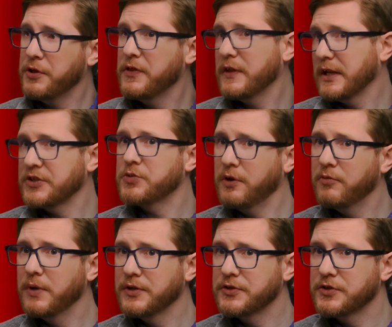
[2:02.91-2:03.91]
within the next
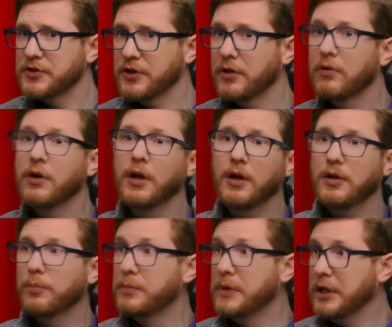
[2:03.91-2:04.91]
12 months or so,
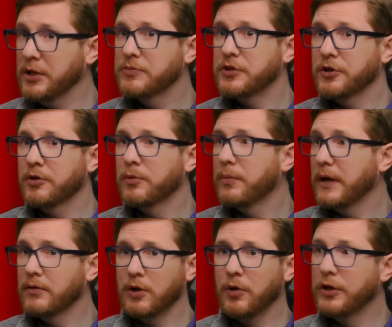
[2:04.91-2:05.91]
medium term
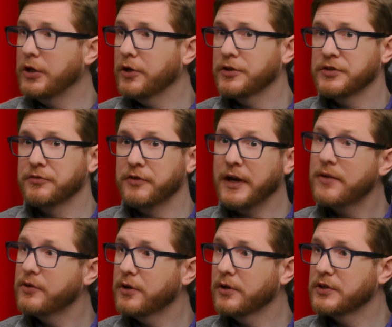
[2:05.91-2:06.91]
about a year to 5
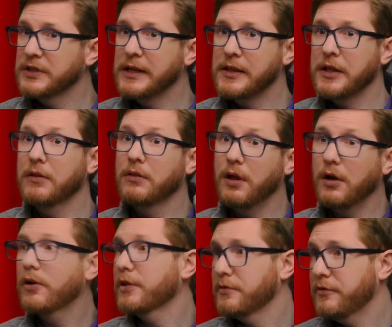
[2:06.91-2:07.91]
years, and anything
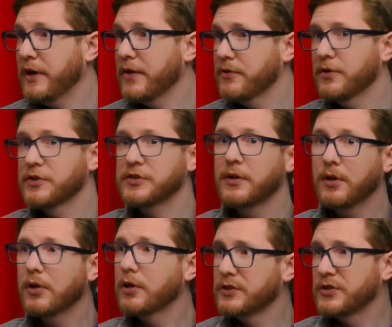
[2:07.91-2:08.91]
longer than 5 years,
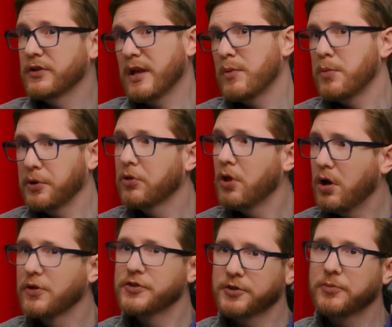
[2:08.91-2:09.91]
consider that maybe a
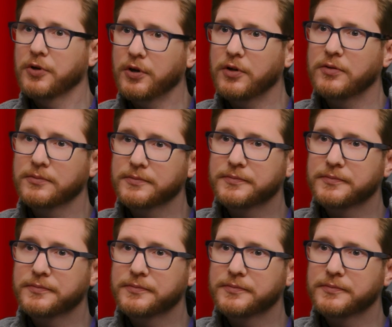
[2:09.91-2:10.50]
long-term goal.